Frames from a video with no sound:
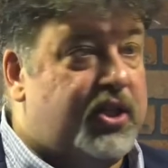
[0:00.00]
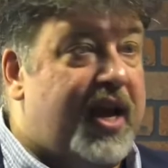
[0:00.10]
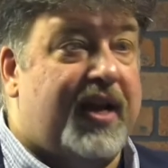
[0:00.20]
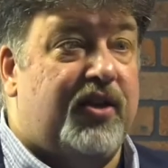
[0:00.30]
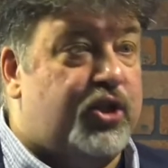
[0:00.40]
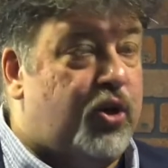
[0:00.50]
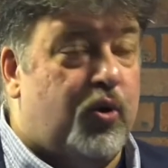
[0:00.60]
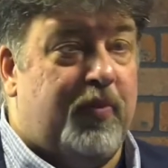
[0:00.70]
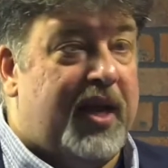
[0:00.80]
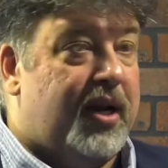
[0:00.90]
Jackie the
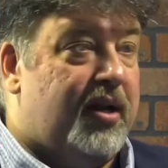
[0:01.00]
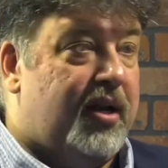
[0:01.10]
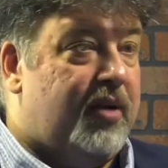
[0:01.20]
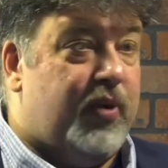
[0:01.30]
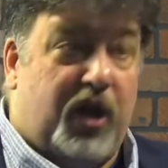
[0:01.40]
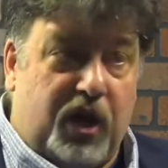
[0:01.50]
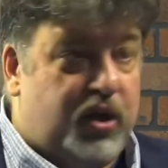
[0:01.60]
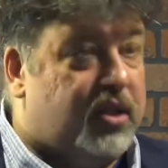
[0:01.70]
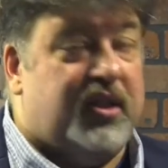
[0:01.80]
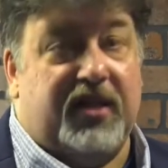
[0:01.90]
Joke Man on. We all
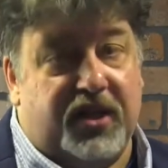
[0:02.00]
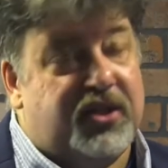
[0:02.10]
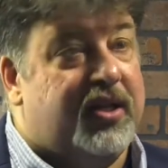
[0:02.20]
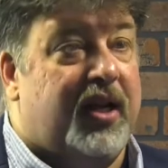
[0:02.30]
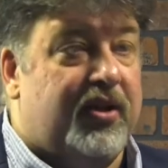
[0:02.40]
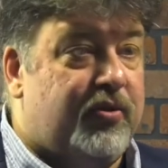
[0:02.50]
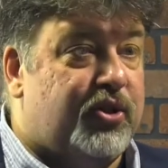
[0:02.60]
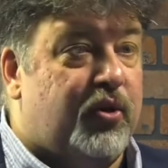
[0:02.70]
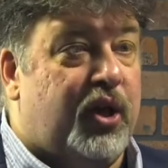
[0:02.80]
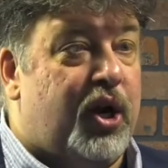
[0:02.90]
cooked the dish together.
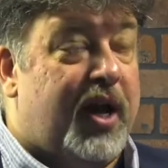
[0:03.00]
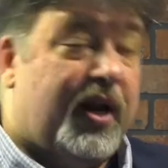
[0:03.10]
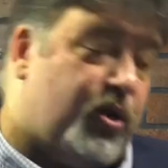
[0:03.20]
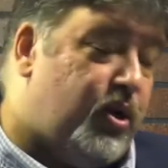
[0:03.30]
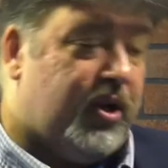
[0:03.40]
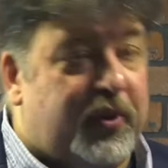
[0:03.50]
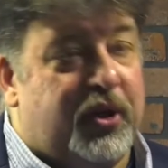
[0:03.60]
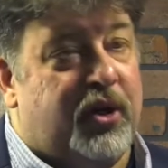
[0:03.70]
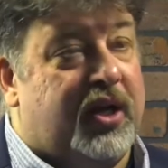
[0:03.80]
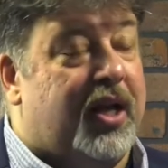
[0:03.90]
So we learned how to cook
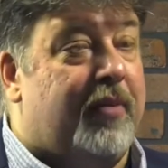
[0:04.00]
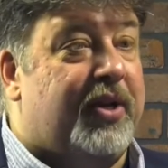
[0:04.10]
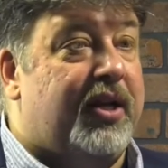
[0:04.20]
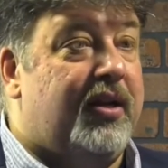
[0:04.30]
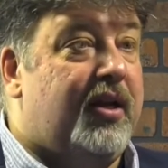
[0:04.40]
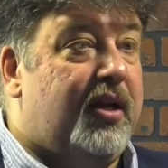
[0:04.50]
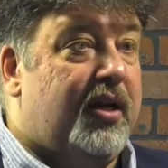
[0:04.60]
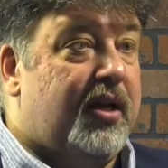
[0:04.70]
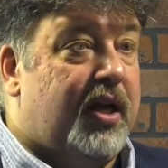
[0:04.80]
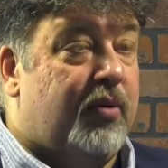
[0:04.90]
learned comedy.
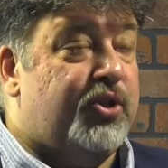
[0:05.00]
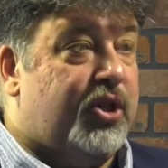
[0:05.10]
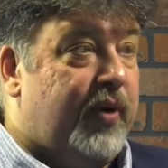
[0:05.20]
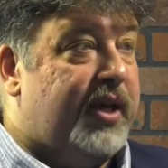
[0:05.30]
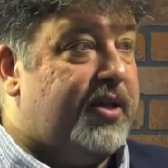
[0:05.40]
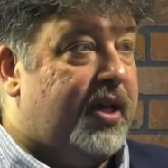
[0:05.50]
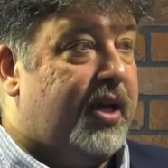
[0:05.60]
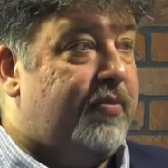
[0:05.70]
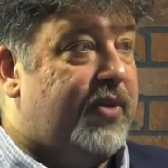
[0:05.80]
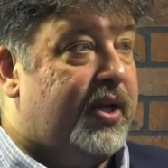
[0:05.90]
That was a great
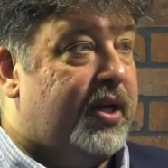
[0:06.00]
time. Then